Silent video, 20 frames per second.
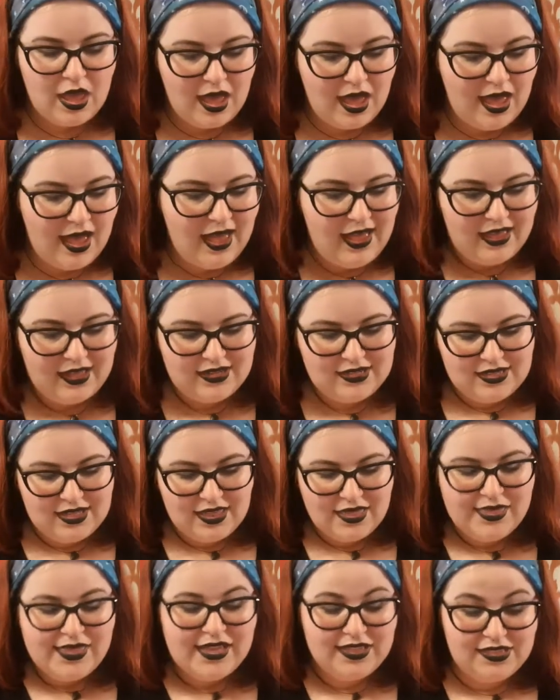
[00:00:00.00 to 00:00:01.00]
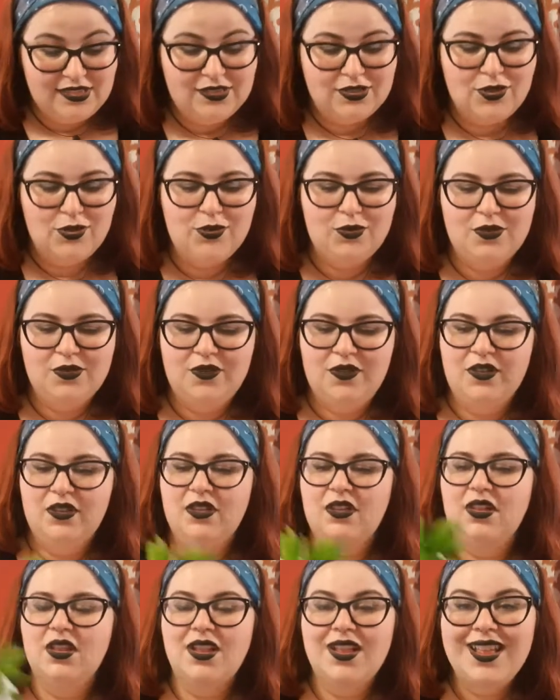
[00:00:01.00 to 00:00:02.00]
and this is cool.
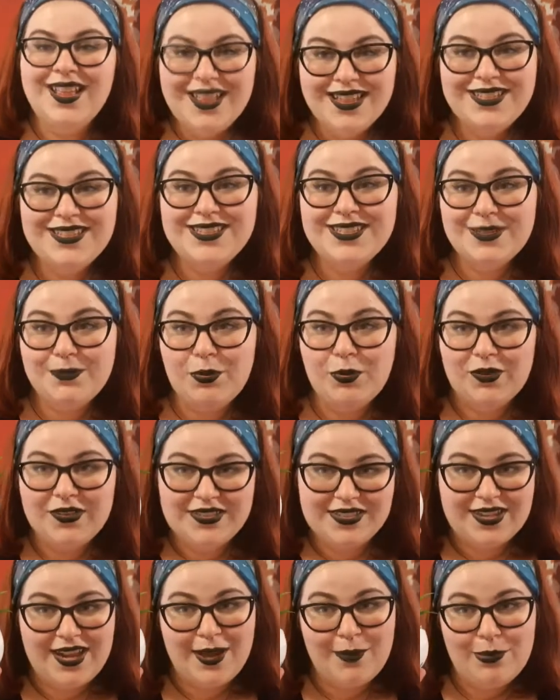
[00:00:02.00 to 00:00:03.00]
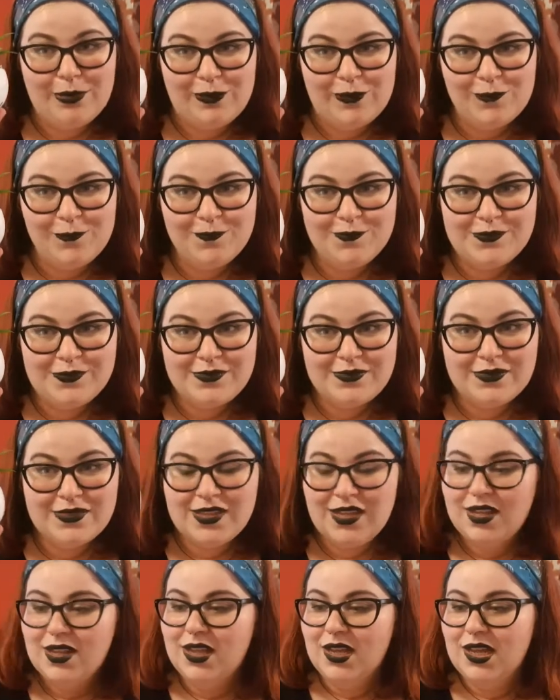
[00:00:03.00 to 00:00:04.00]
It's the poison apple
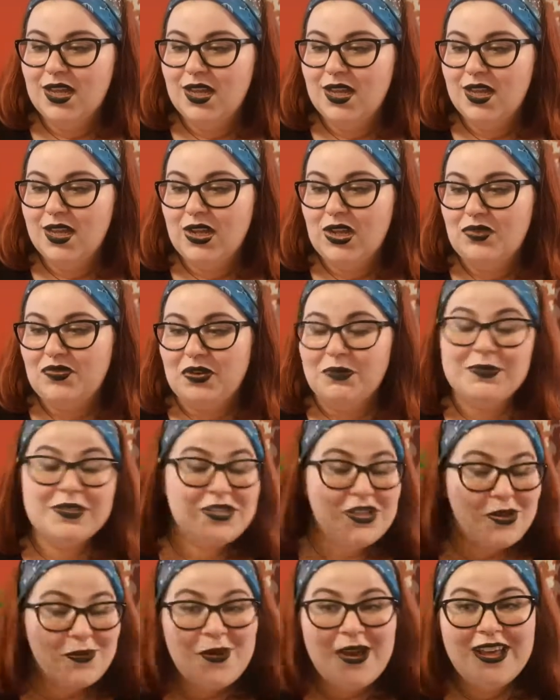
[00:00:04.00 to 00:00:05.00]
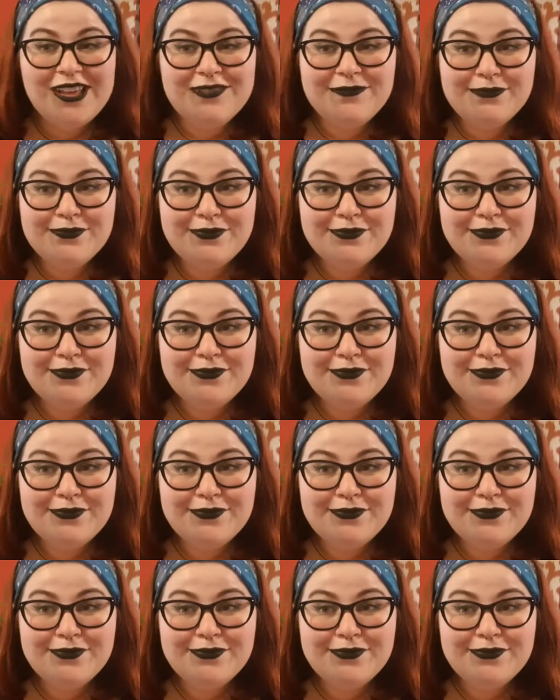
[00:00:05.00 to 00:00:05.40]
from Snow White.